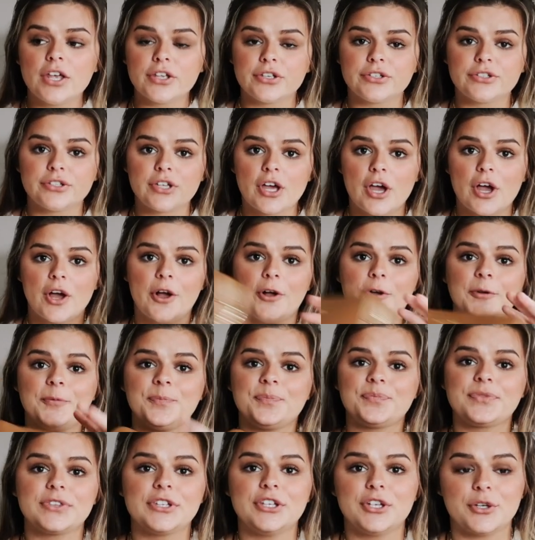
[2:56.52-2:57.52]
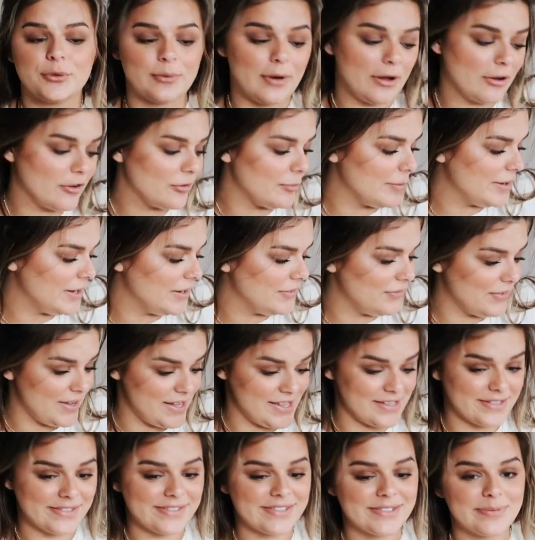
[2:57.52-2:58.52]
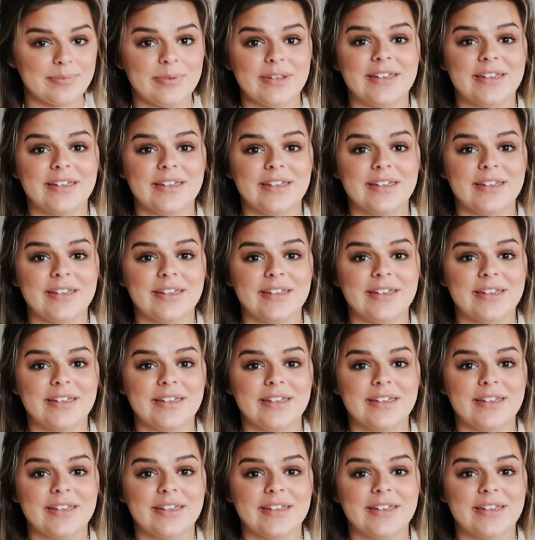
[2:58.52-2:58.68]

So you're welcome in advance